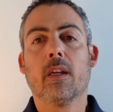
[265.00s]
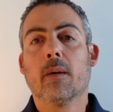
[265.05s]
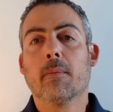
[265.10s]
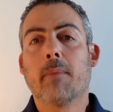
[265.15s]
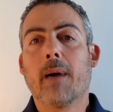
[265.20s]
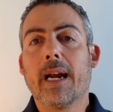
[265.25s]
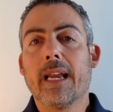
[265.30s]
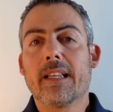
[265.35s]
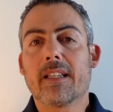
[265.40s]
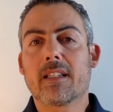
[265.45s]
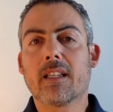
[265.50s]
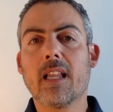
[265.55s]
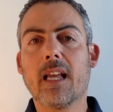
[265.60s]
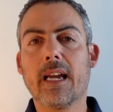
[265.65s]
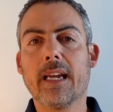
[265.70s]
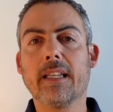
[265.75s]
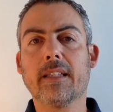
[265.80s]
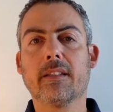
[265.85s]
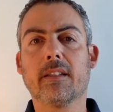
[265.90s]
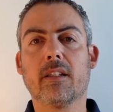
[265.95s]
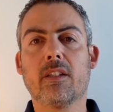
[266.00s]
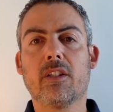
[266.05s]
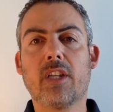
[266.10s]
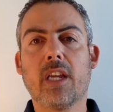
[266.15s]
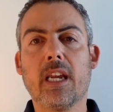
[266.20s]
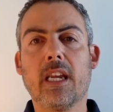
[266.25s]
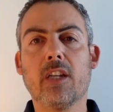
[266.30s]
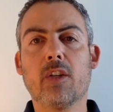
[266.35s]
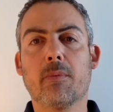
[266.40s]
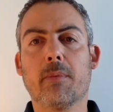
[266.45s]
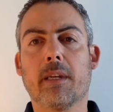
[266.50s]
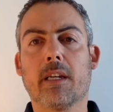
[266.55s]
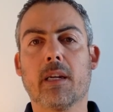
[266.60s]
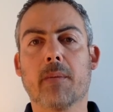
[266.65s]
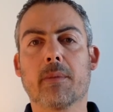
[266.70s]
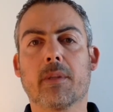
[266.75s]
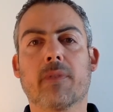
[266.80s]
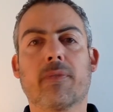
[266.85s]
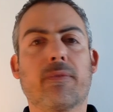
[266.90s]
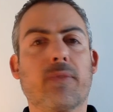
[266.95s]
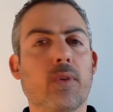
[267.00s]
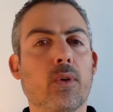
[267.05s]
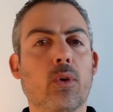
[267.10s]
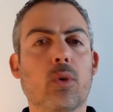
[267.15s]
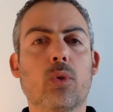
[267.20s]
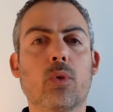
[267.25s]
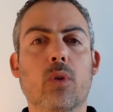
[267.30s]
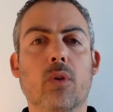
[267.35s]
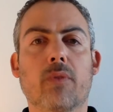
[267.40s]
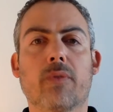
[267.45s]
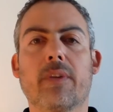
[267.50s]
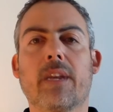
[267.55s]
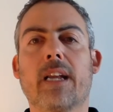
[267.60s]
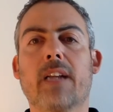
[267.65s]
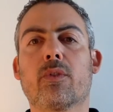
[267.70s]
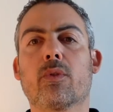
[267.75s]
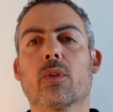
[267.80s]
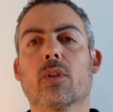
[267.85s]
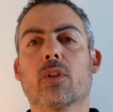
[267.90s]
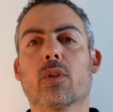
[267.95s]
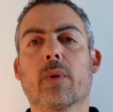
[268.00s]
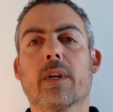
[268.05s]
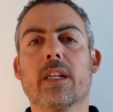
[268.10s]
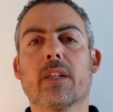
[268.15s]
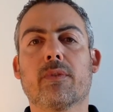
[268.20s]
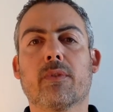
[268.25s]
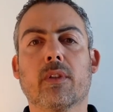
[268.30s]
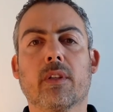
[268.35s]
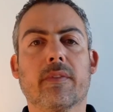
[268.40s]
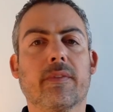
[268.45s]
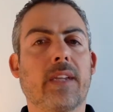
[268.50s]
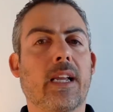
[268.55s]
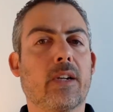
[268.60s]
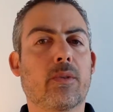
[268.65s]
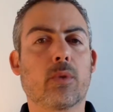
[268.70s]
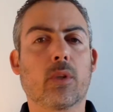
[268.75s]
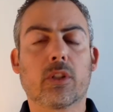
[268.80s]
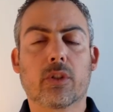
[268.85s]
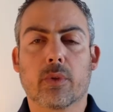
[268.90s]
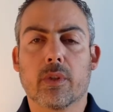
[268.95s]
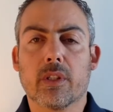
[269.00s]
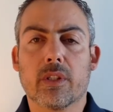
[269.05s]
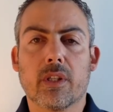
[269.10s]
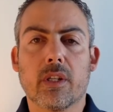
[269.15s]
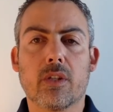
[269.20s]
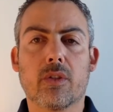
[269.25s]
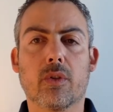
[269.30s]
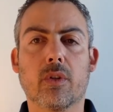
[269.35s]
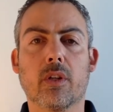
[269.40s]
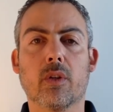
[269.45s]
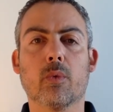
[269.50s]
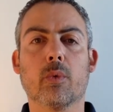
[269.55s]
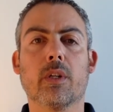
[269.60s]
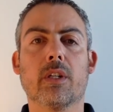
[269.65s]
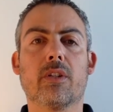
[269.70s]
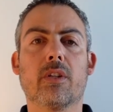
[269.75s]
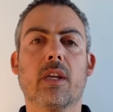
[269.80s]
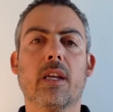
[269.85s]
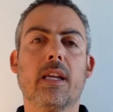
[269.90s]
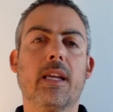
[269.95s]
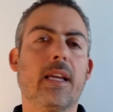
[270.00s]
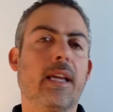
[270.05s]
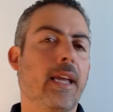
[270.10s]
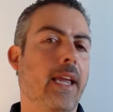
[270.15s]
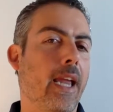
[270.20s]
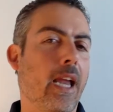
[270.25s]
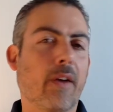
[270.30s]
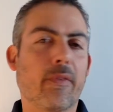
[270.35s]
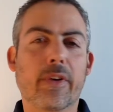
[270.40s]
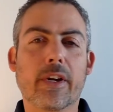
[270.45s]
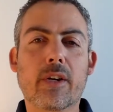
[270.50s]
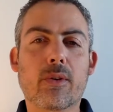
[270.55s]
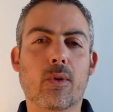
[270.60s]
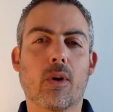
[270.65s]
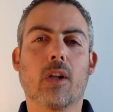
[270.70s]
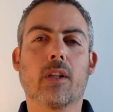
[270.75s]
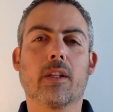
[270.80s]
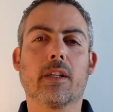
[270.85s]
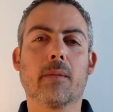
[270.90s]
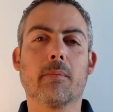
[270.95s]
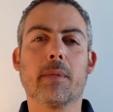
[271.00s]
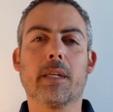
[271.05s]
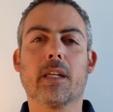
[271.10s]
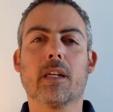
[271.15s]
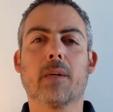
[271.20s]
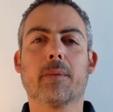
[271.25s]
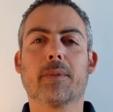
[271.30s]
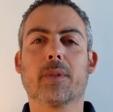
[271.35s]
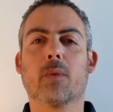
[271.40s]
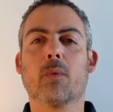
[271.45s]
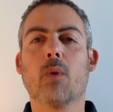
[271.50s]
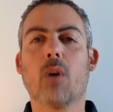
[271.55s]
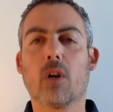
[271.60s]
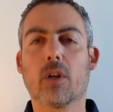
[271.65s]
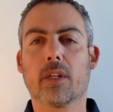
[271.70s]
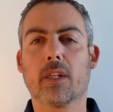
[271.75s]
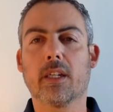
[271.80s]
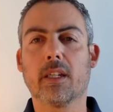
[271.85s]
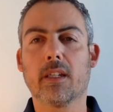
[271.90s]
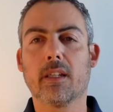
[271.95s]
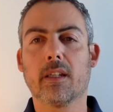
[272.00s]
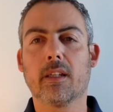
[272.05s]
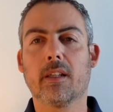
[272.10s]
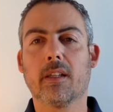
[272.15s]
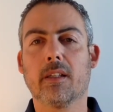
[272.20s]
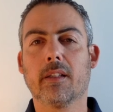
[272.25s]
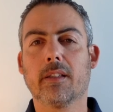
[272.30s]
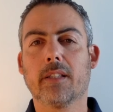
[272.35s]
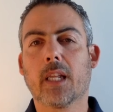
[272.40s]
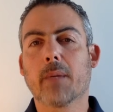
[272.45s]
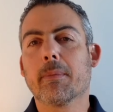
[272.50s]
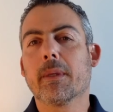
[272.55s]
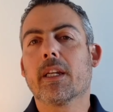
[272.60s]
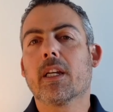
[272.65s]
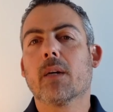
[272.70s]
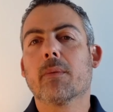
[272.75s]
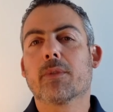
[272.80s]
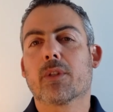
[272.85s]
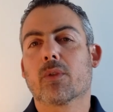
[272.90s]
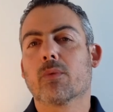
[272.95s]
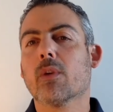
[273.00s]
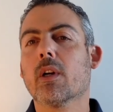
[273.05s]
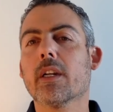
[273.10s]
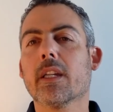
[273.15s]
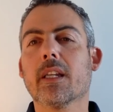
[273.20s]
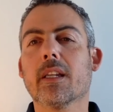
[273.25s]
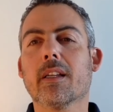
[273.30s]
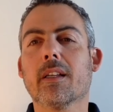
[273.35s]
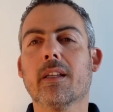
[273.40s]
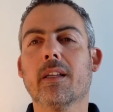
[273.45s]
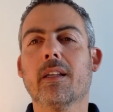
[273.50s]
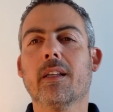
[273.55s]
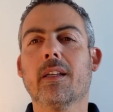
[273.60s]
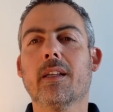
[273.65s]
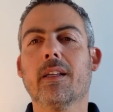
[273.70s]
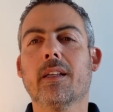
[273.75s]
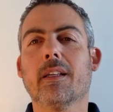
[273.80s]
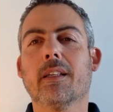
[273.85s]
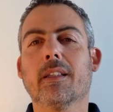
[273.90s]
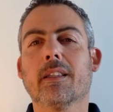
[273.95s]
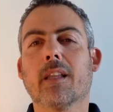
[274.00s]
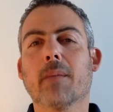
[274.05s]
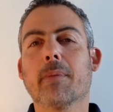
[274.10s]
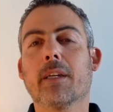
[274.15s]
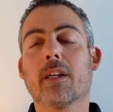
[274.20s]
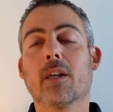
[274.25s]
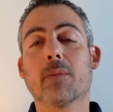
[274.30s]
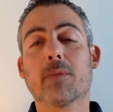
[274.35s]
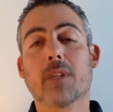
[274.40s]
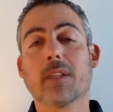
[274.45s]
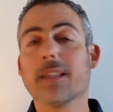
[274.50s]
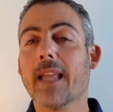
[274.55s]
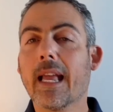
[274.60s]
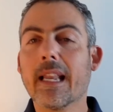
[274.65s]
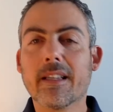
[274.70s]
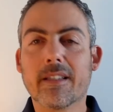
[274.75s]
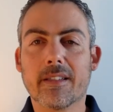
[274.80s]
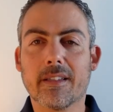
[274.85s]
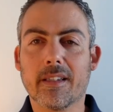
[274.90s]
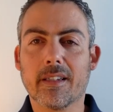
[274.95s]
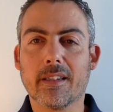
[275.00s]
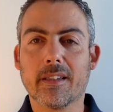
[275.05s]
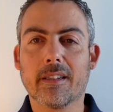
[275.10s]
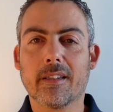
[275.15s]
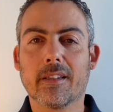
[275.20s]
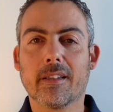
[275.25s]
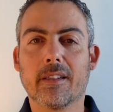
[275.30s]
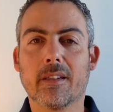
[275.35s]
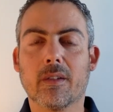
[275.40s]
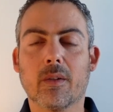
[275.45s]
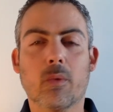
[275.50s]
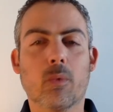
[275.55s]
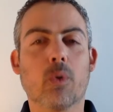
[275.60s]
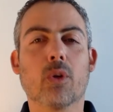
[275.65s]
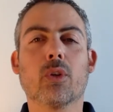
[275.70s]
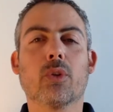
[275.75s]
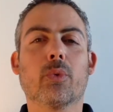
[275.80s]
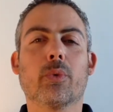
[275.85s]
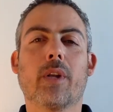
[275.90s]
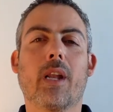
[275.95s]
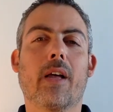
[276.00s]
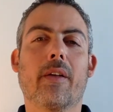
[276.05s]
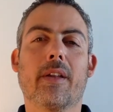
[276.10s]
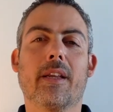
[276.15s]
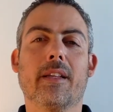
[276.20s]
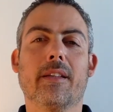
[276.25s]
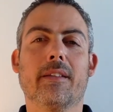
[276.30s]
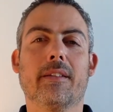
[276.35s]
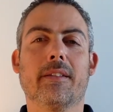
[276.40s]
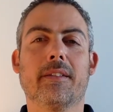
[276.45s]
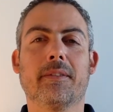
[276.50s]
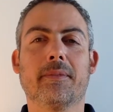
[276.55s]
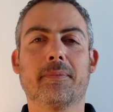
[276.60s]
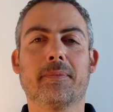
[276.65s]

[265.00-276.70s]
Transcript: By its light, change becomes a flow of natural, graceful, and natural transition in which every crawling becomes a walking, that becomes a running, that becomes a dancing, world without end.